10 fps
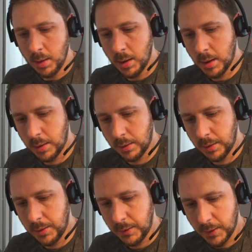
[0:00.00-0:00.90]
And
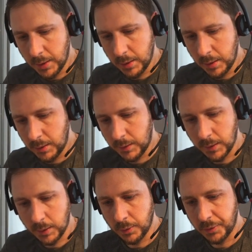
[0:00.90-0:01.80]
this guy
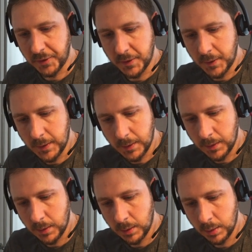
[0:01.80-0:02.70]
is exhausted.
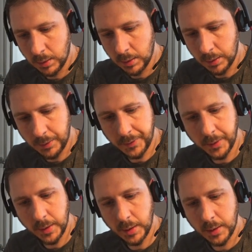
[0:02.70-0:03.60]

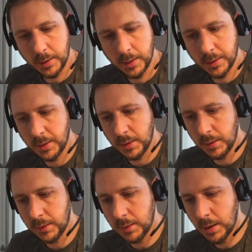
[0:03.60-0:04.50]
And that
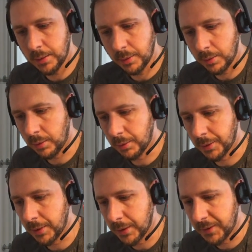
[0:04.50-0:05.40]
is... oh no, hold
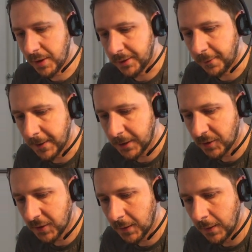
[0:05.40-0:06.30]
on, there's the
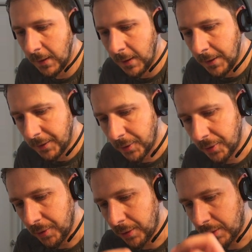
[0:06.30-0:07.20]
artifacts.
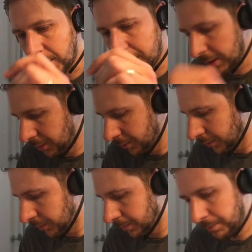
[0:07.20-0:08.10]
So a
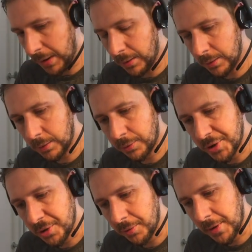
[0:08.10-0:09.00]
Keyraken
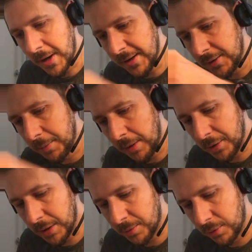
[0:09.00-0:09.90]
creature with the highest
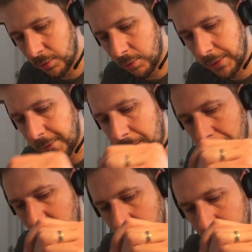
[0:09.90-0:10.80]
power captures 1
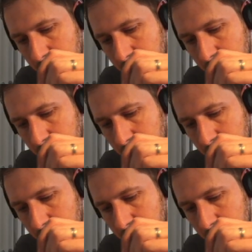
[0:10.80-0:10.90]
from me.